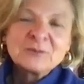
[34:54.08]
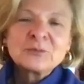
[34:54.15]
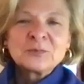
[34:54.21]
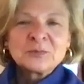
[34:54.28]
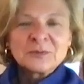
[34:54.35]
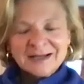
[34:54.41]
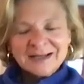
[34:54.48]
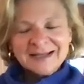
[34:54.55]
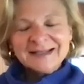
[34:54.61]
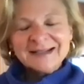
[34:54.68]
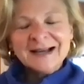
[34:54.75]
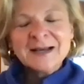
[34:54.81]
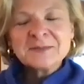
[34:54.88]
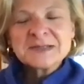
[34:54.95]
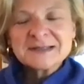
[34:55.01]
Right.
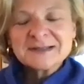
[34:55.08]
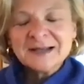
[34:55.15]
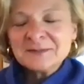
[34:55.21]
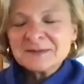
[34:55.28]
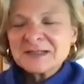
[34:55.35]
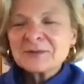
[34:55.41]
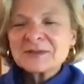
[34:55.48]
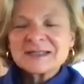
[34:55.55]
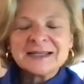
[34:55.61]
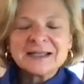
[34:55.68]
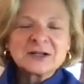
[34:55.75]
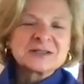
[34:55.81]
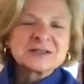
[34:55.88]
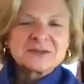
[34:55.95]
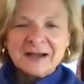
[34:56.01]
I'm so excited
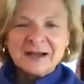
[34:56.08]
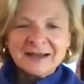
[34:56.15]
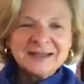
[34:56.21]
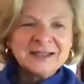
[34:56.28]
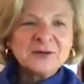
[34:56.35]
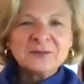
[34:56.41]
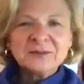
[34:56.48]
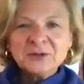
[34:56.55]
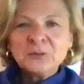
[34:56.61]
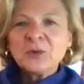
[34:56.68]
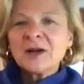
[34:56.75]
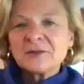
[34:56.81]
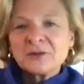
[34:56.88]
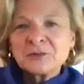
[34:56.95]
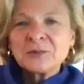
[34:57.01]
because
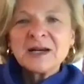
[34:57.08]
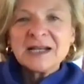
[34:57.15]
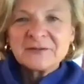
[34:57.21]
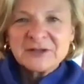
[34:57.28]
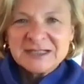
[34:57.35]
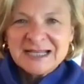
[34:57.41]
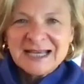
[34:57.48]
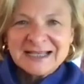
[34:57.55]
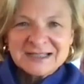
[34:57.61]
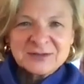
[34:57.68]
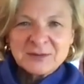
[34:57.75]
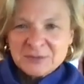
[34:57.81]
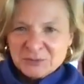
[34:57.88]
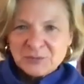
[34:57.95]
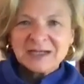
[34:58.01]
you write every day. So I
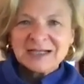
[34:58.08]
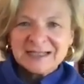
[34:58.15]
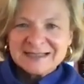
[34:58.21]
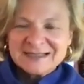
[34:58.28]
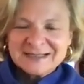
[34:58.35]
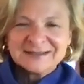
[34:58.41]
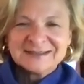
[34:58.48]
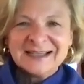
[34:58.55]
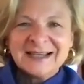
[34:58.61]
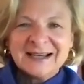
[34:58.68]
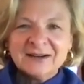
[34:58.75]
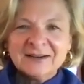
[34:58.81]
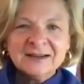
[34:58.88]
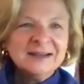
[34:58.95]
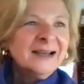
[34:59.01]
was writing until
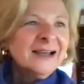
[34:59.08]
now.